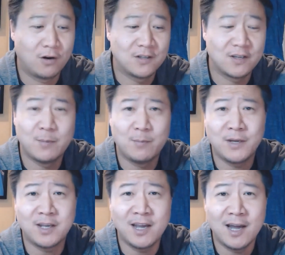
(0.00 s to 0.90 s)
I've been
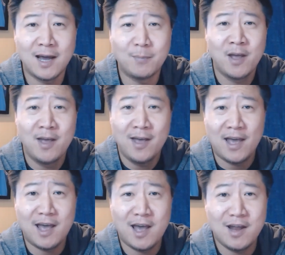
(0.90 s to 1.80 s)
picking up.
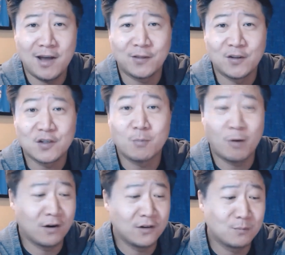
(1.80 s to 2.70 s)
And not the
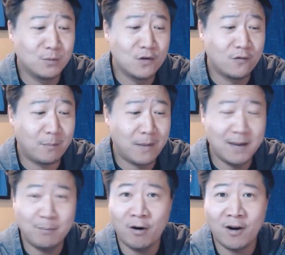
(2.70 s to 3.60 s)
smartest move on my part.